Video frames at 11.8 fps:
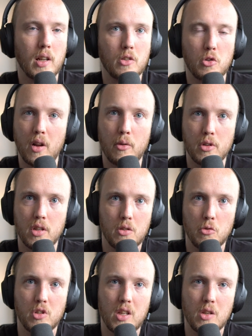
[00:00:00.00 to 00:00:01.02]
like Solaris and
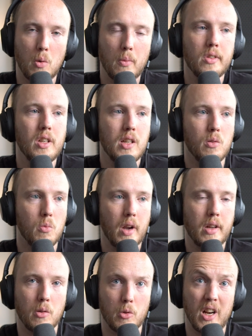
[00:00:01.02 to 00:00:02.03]
USD is obviously the
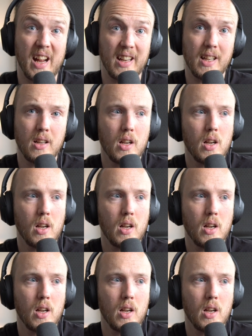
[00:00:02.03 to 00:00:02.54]
way they were heading.